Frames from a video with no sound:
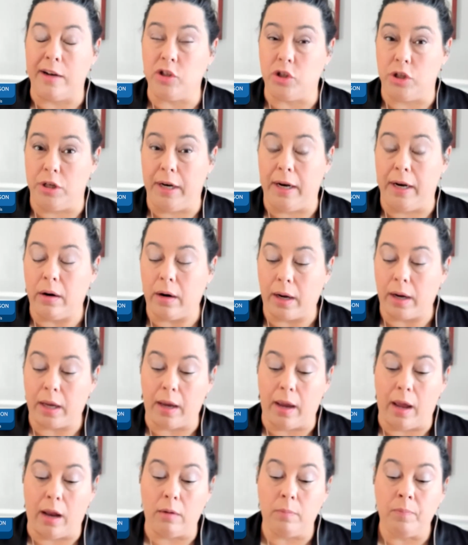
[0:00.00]
generic
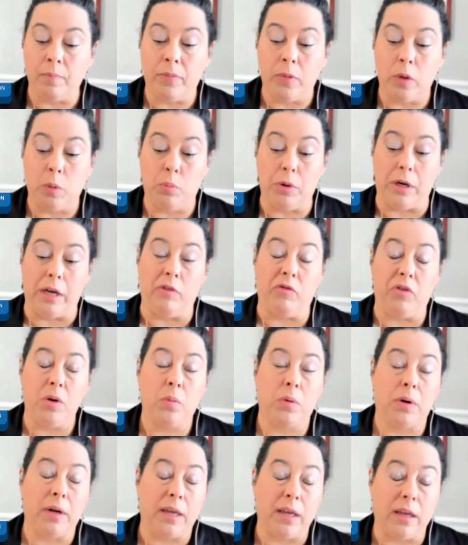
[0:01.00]
yet. But if you
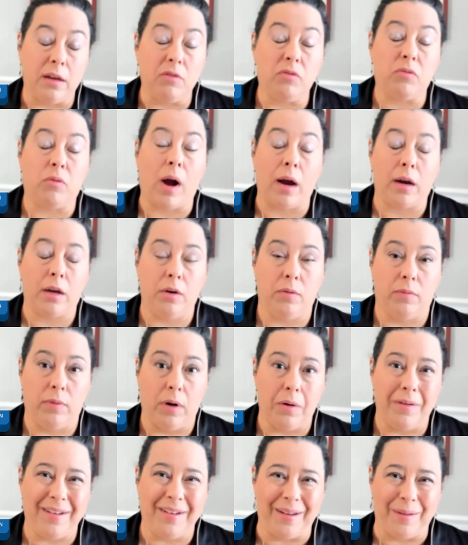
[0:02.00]
were to give
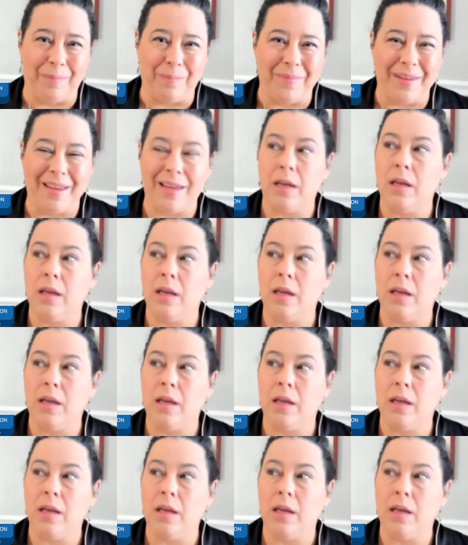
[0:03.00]
rocuronium